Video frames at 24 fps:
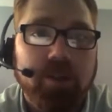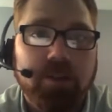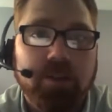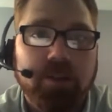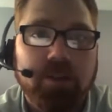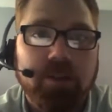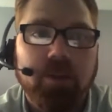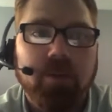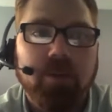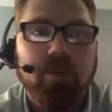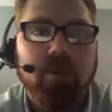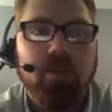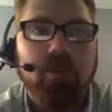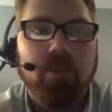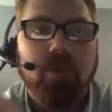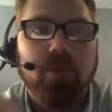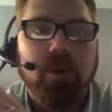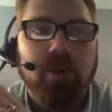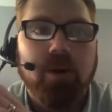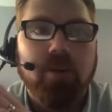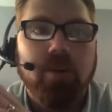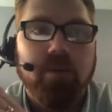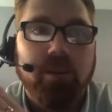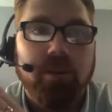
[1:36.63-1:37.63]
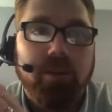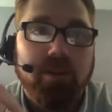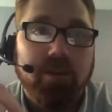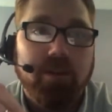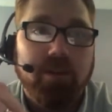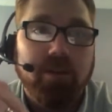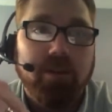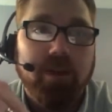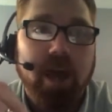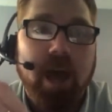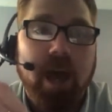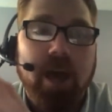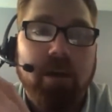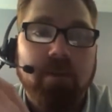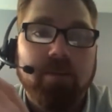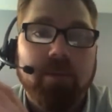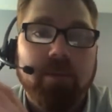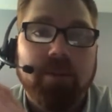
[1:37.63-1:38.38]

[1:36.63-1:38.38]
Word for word: So what the, Adam